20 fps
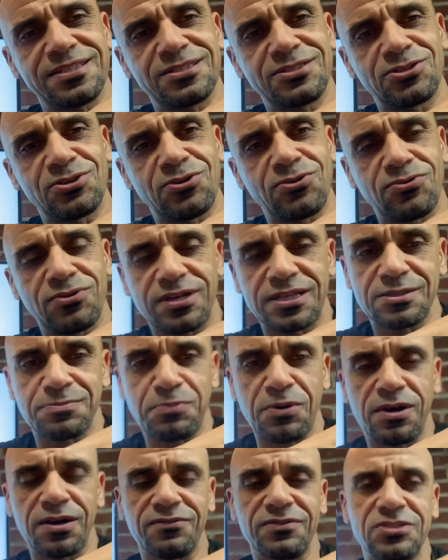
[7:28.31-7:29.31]
So as
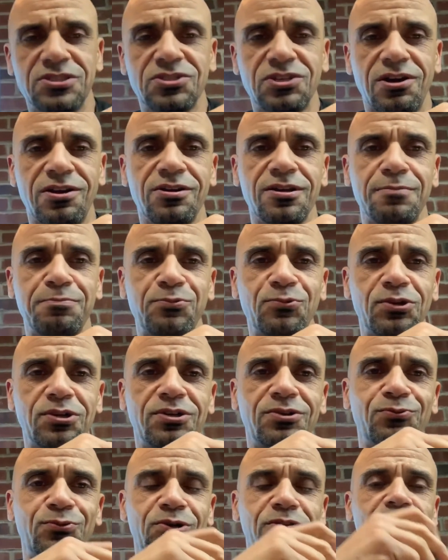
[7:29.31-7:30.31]
part of a startup,
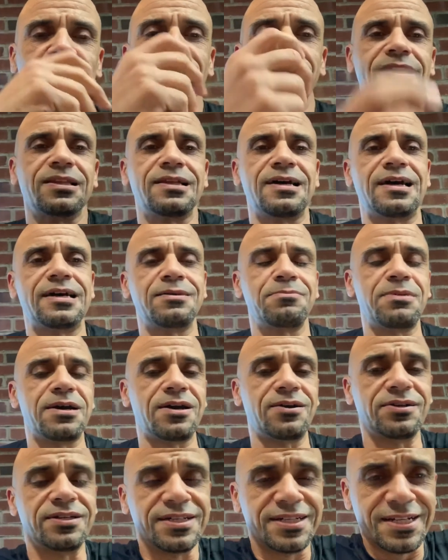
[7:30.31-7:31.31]
we're learning a lot
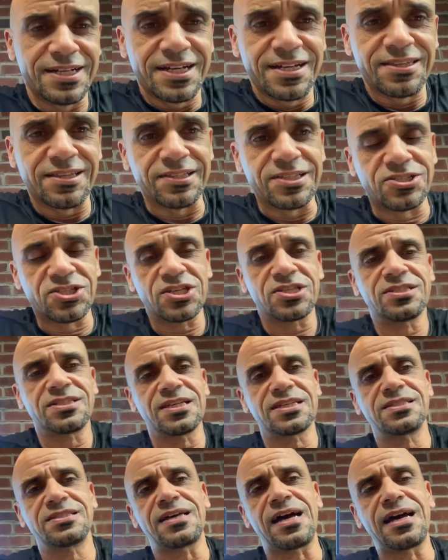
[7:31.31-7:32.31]
about the
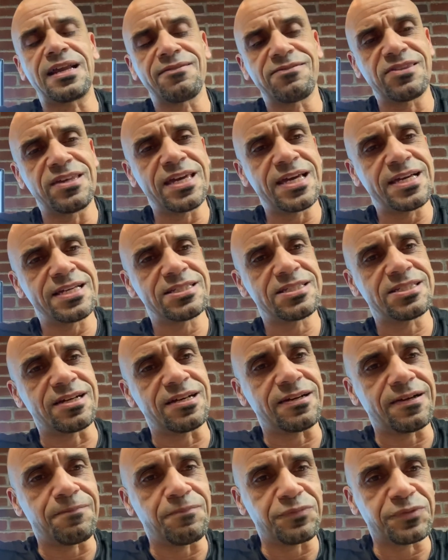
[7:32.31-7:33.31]
logistics side of things,
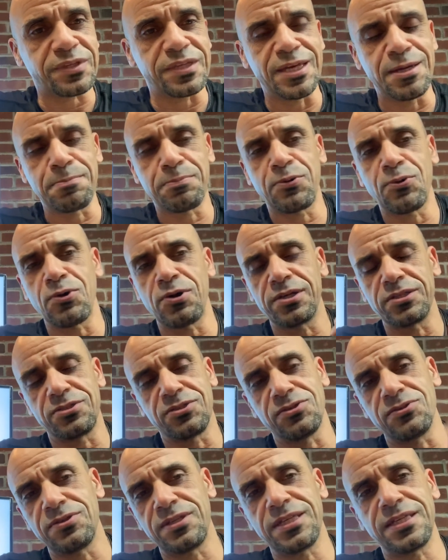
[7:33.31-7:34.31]
import
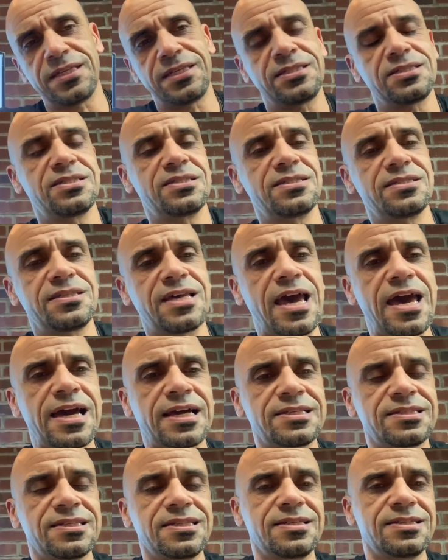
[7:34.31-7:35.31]
duties,
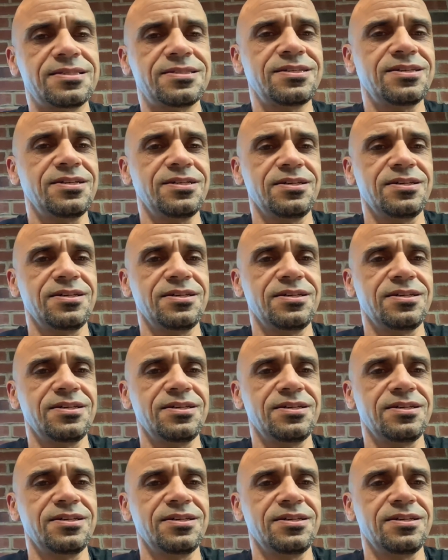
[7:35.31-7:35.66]
taxes,